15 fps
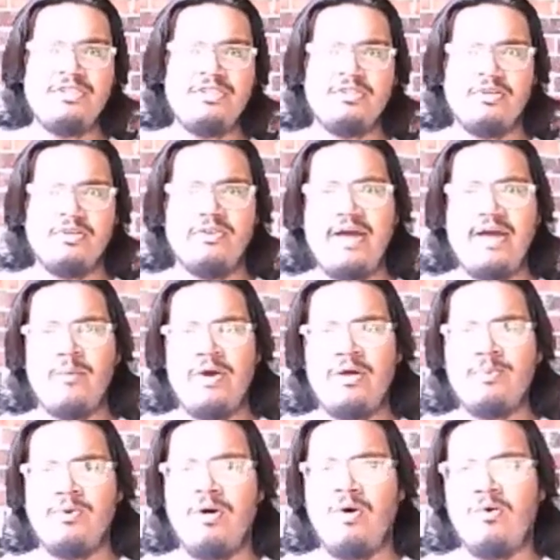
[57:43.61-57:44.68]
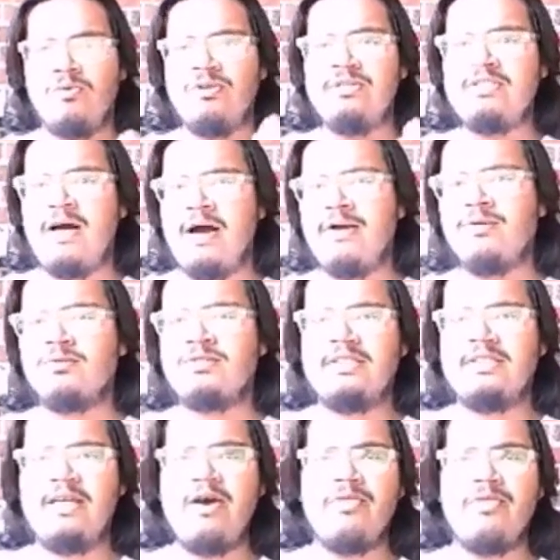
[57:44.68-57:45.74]
So that way it would hold the title
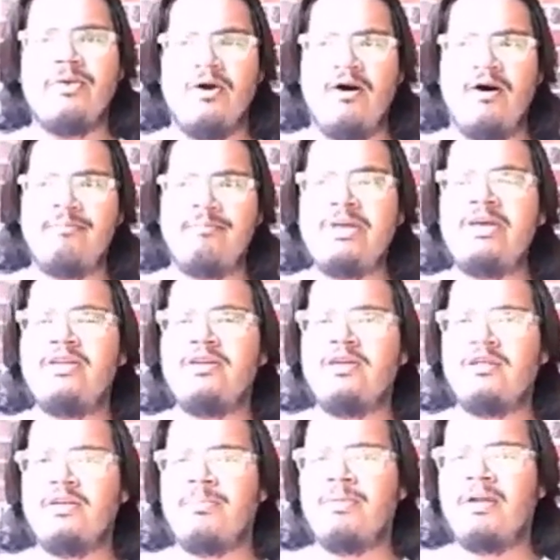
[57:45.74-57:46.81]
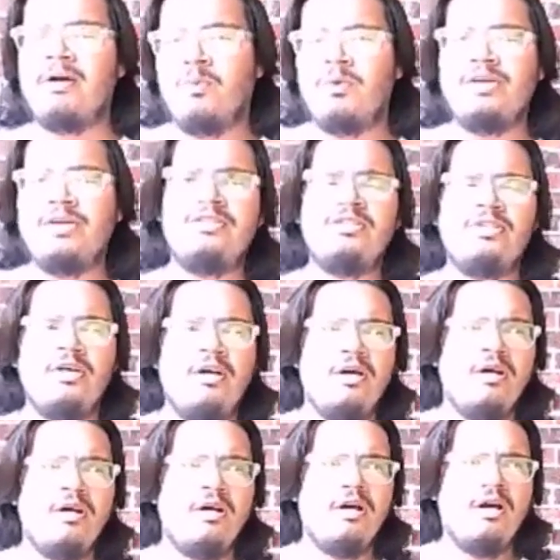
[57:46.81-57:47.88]
together of being the Blair Witch.
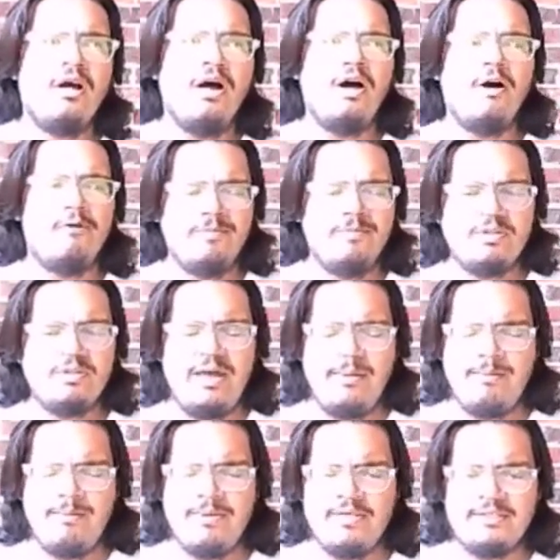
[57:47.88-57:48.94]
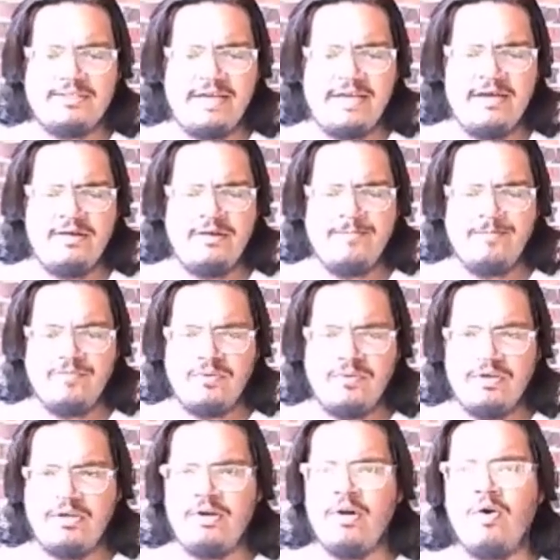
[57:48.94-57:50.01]
With that being said,
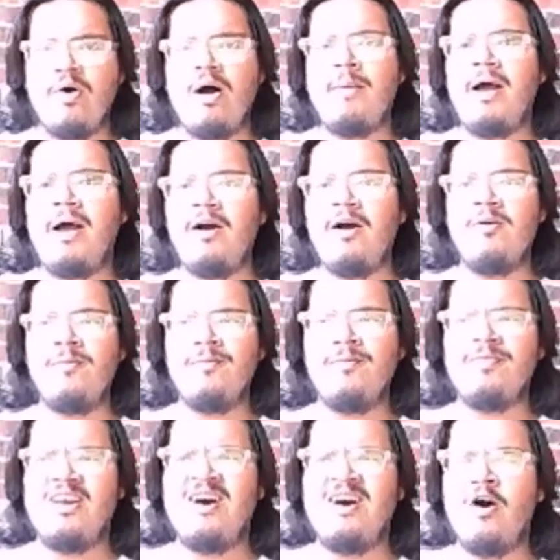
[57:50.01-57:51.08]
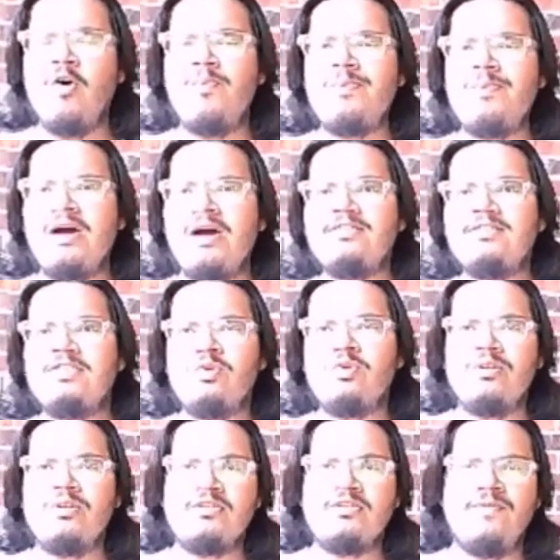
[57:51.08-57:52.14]
I'm out. Hope you guys
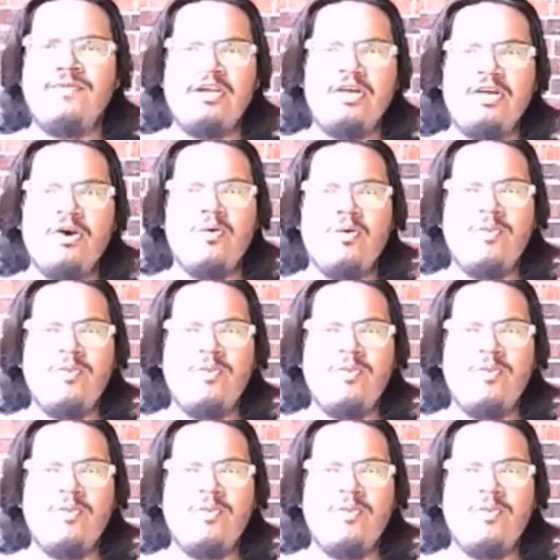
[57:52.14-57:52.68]
enjoyed this video.